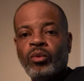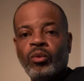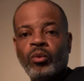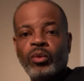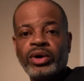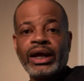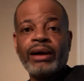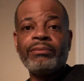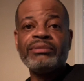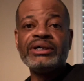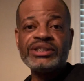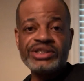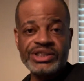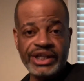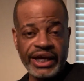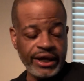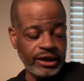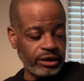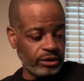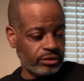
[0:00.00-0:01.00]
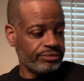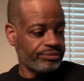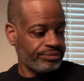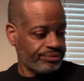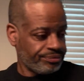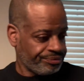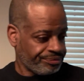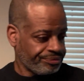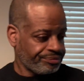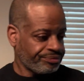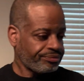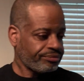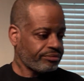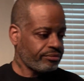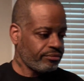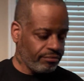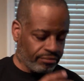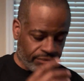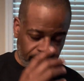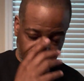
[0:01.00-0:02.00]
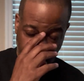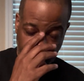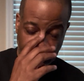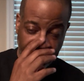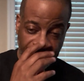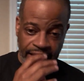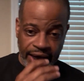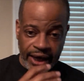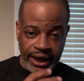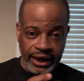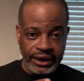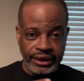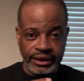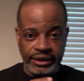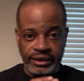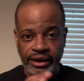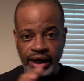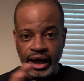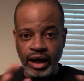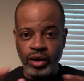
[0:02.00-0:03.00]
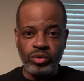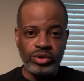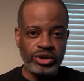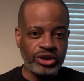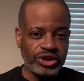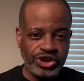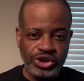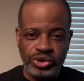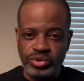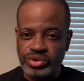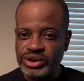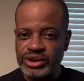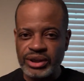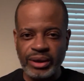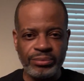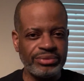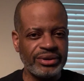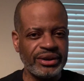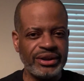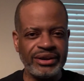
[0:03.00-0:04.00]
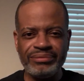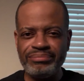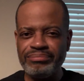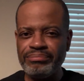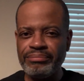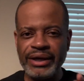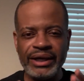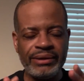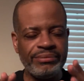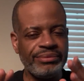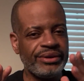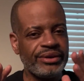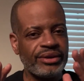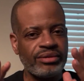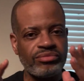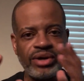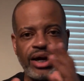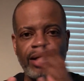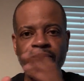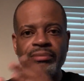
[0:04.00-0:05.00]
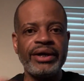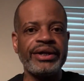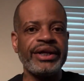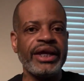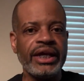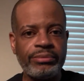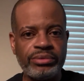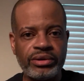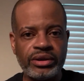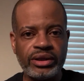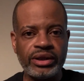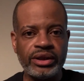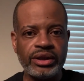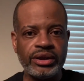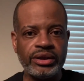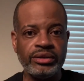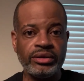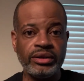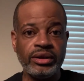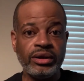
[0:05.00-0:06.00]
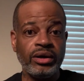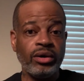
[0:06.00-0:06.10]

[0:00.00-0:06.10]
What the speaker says: When I'm in town and I want to shoot something maybe around my neighborhood,